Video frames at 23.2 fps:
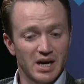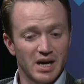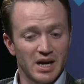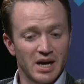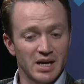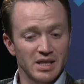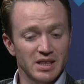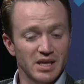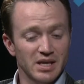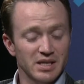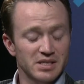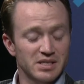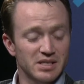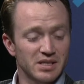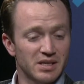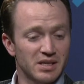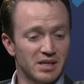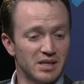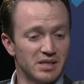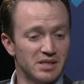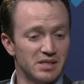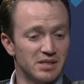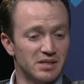I'd like to
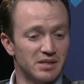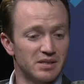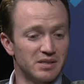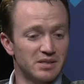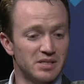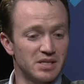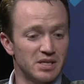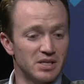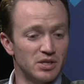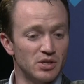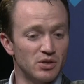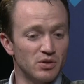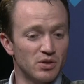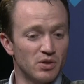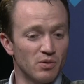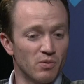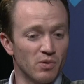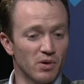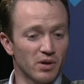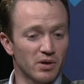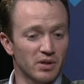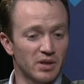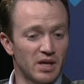continue the
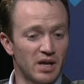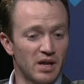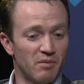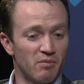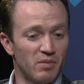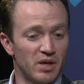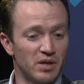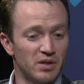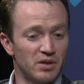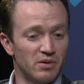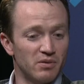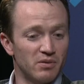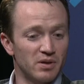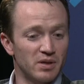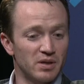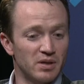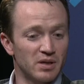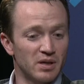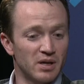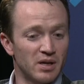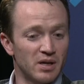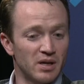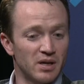work that I've been
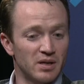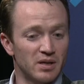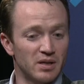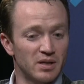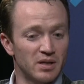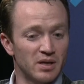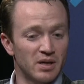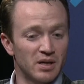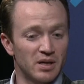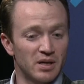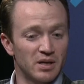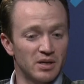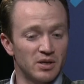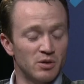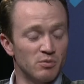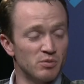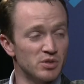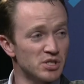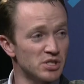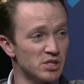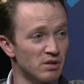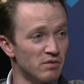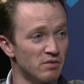doing on uh,
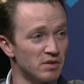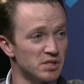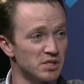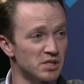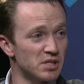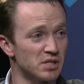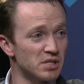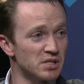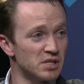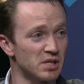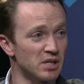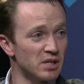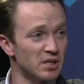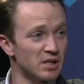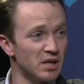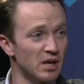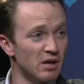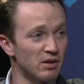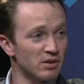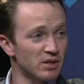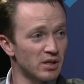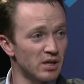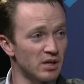human services and in
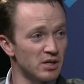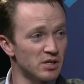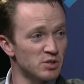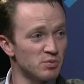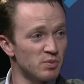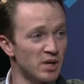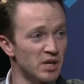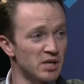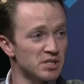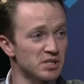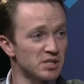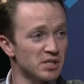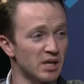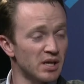healthcare space.